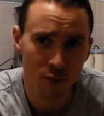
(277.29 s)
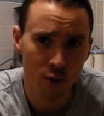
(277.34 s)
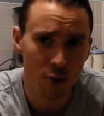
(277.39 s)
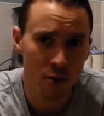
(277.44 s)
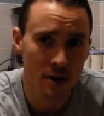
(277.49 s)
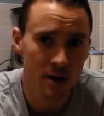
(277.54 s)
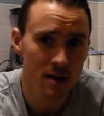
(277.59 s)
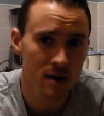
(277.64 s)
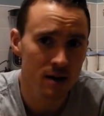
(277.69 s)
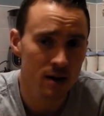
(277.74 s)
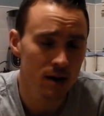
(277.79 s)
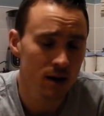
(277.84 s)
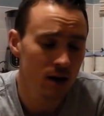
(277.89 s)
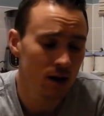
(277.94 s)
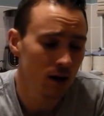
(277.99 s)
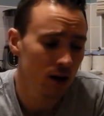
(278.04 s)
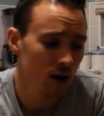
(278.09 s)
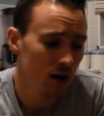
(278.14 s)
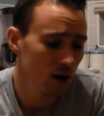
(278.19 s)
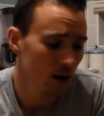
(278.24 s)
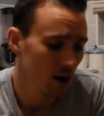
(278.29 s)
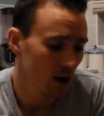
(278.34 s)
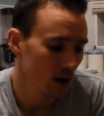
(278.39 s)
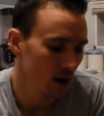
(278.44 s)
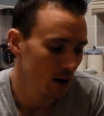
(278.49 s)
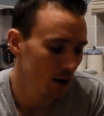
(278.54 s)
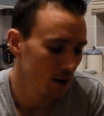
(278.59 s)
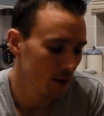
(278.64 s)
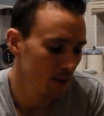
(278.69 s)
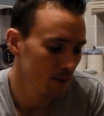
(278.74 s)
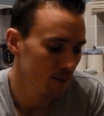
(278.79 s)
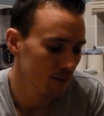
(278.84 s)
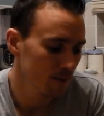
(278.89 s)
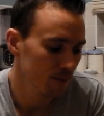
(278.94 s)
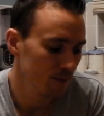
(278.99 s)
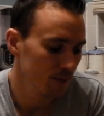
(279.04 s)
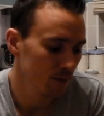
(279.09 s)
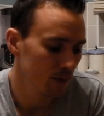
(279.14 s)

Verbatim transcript: brewing. Um,